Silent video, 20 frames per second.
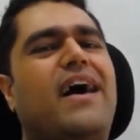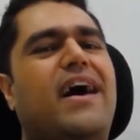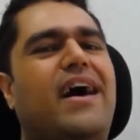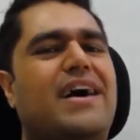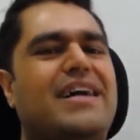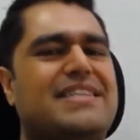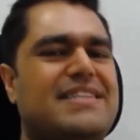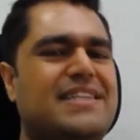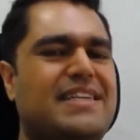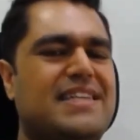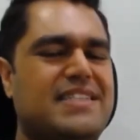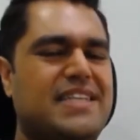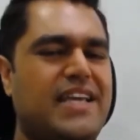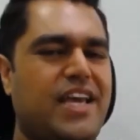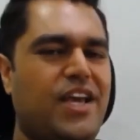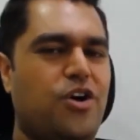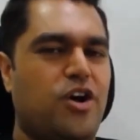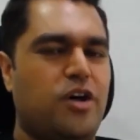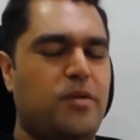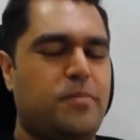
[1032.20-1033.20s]
Answer is A
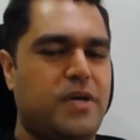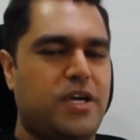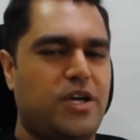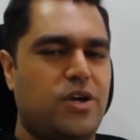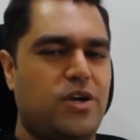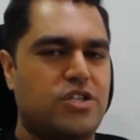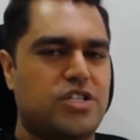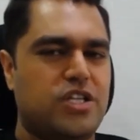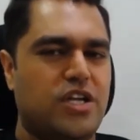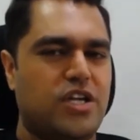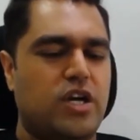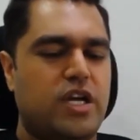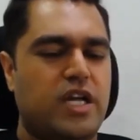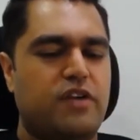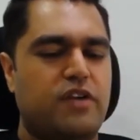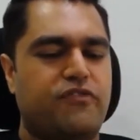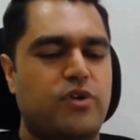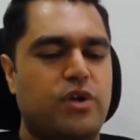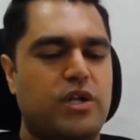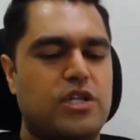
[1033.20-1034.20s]
or B or C or D.
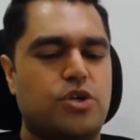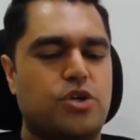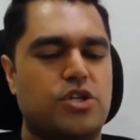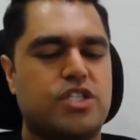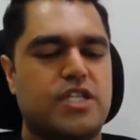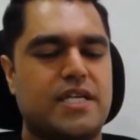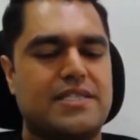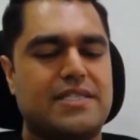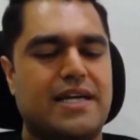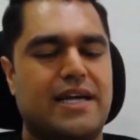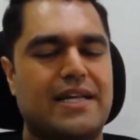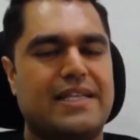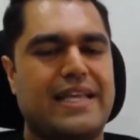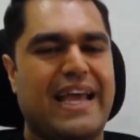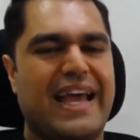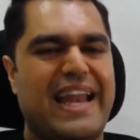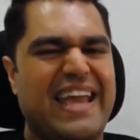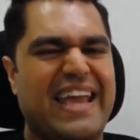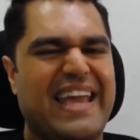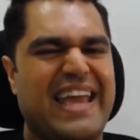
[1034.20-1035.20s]
Full Josh ke saath.
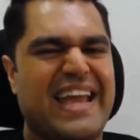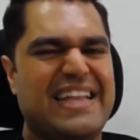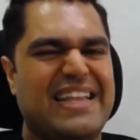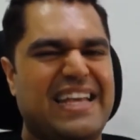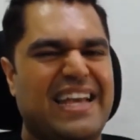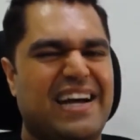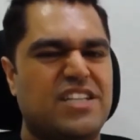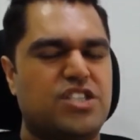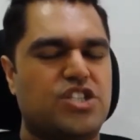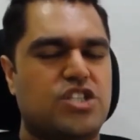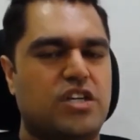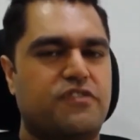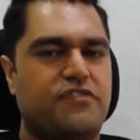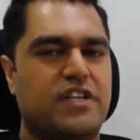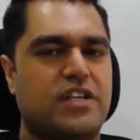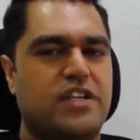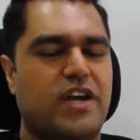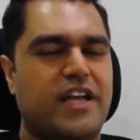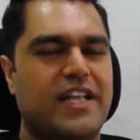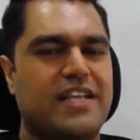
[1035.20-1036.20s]
Can I get the answer
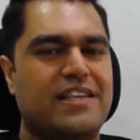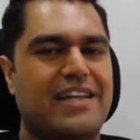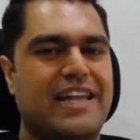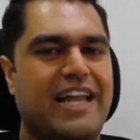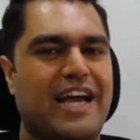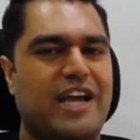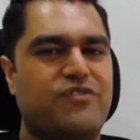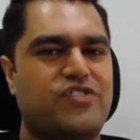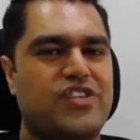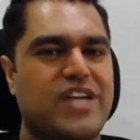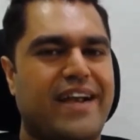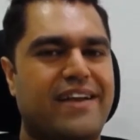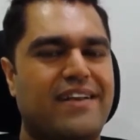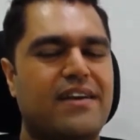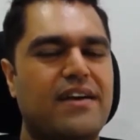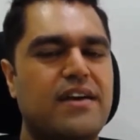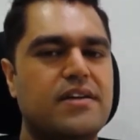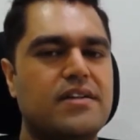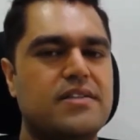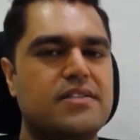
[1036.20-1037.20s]
in the live chat?
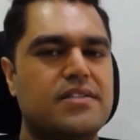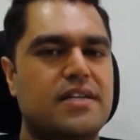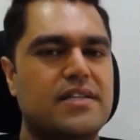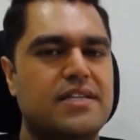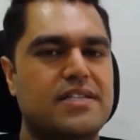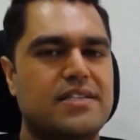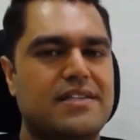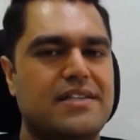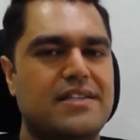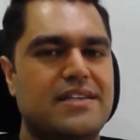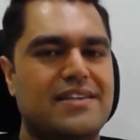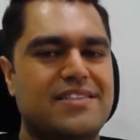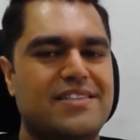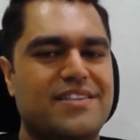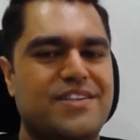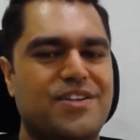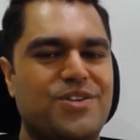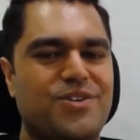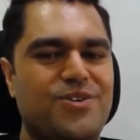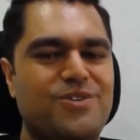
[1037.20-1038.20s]
Jaldi jaldi answer
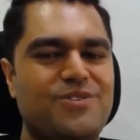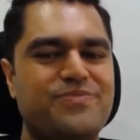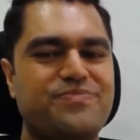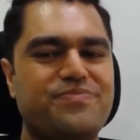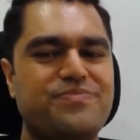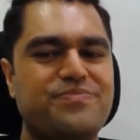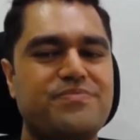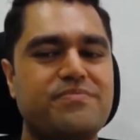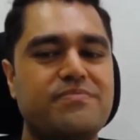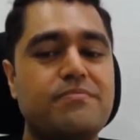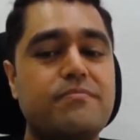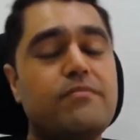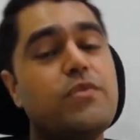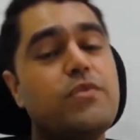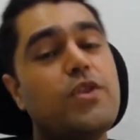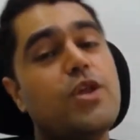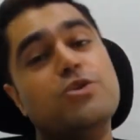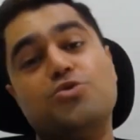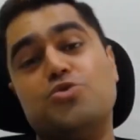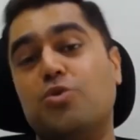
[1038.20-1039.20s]
karo.
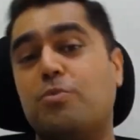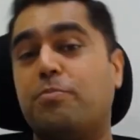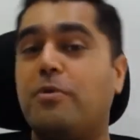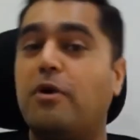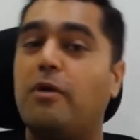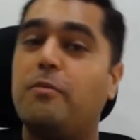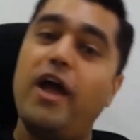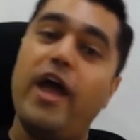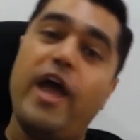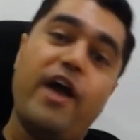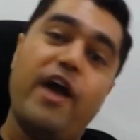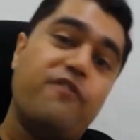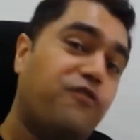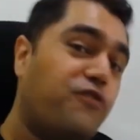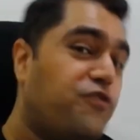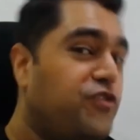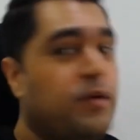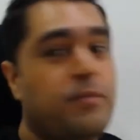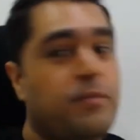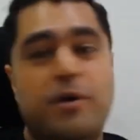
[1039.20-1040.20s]
Superb.
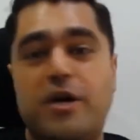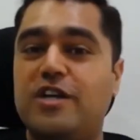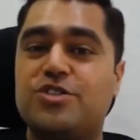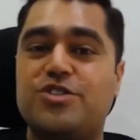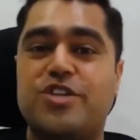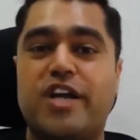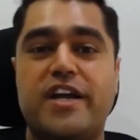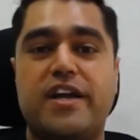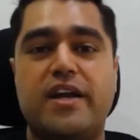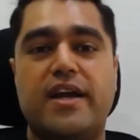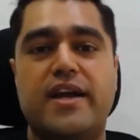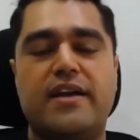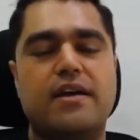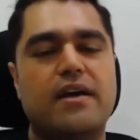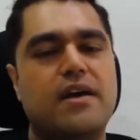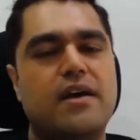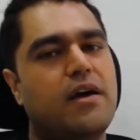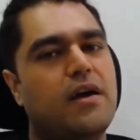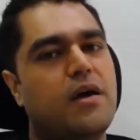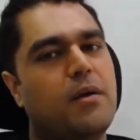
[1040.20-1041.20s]
Everybody is getting it.
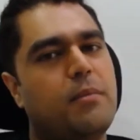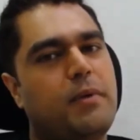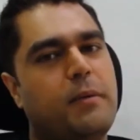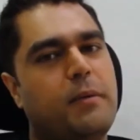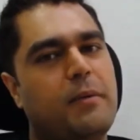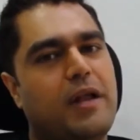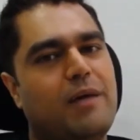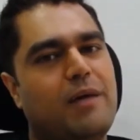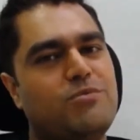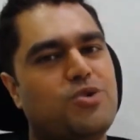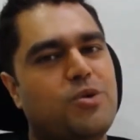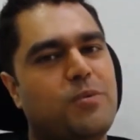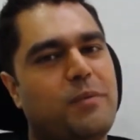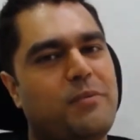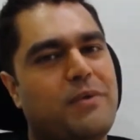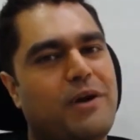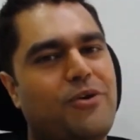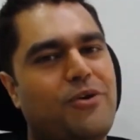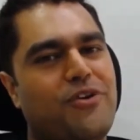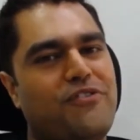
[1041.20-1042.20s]
People, I am super
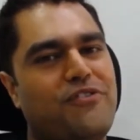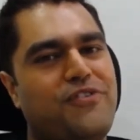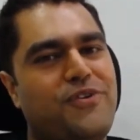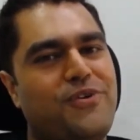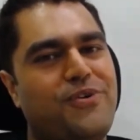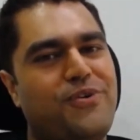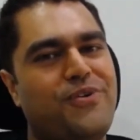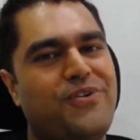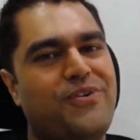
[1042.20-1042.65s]
proud of you.